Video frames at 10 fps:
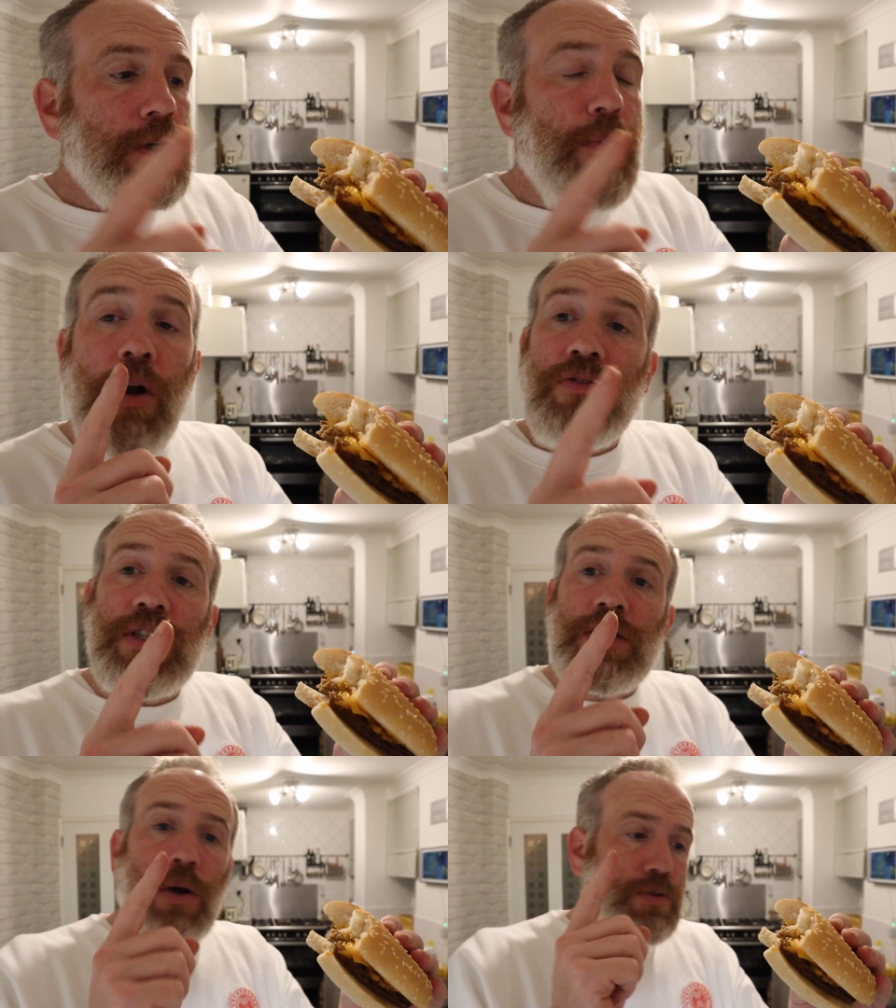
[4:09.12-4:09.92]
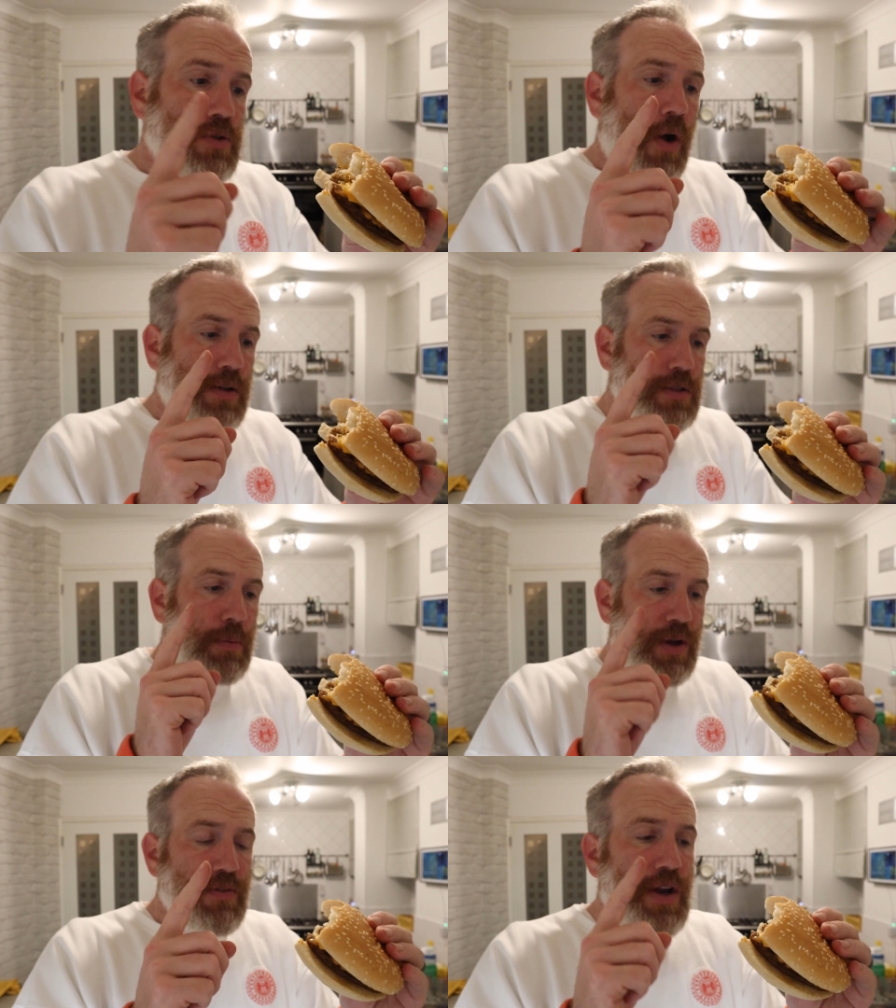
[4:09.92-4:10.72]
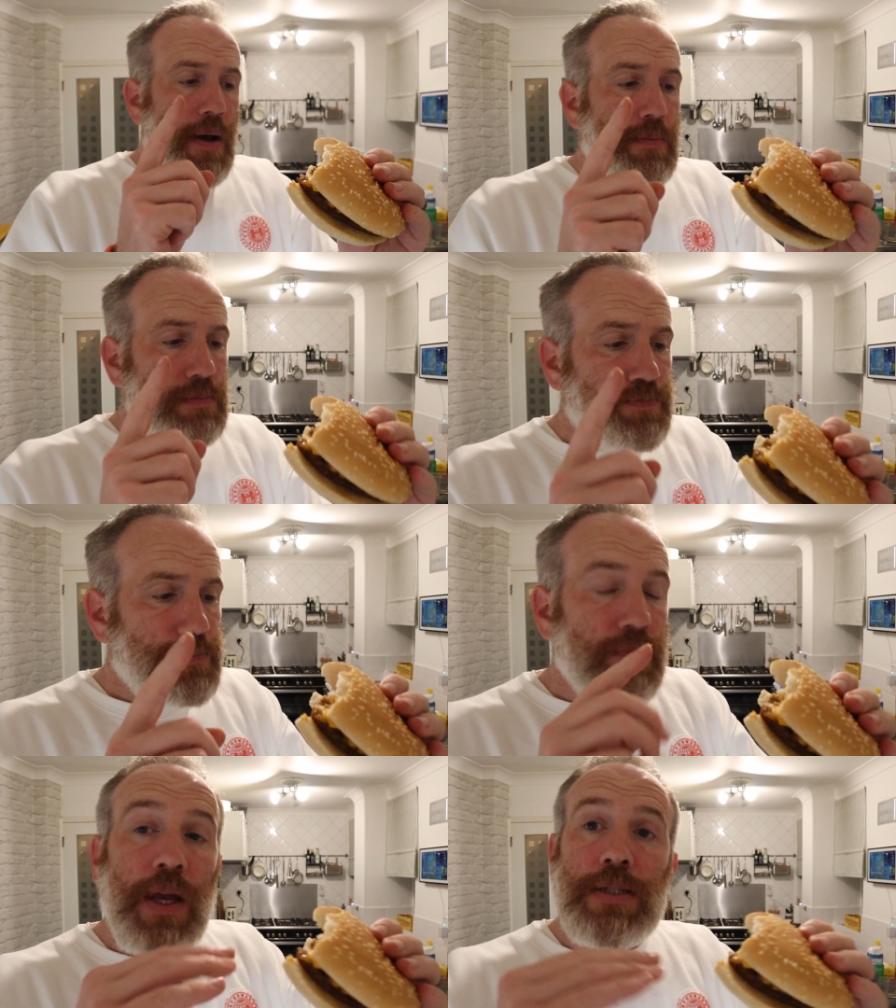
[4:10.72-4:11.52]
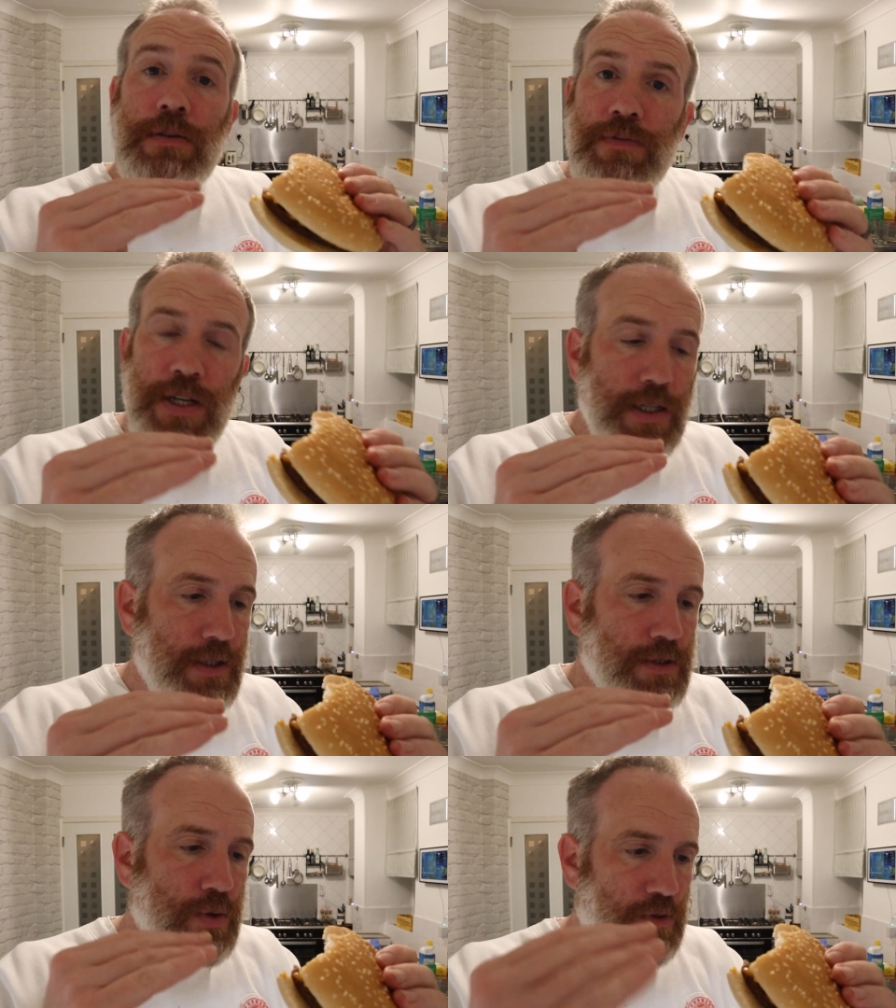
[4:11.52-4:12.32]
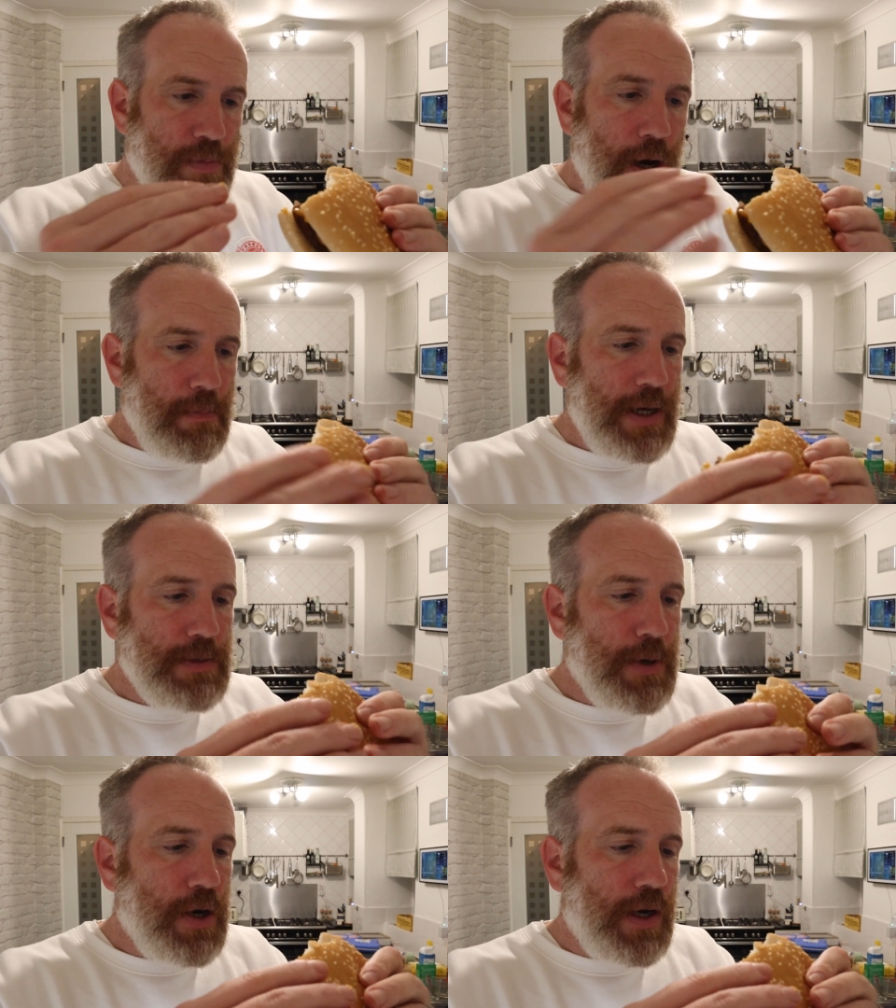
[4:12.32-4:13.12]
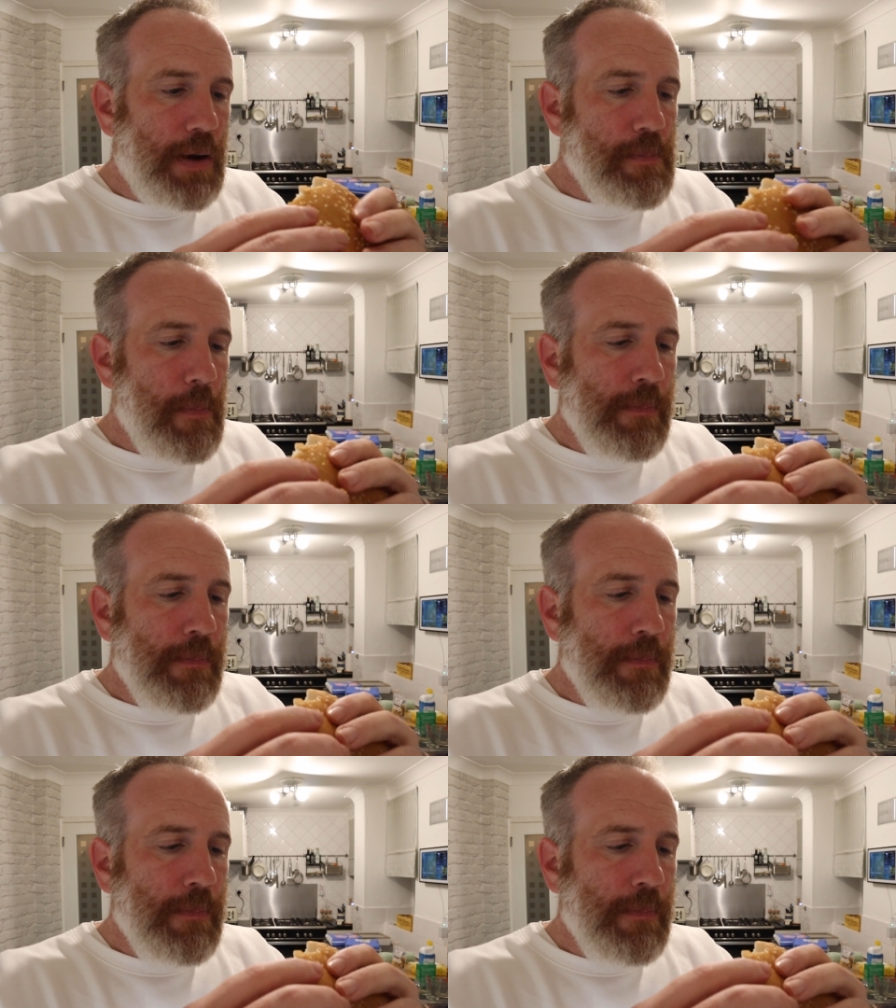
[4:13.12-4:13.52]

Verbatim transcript: The burger on its own is nice. I'm giving that as a vegan sort of plant-based burger.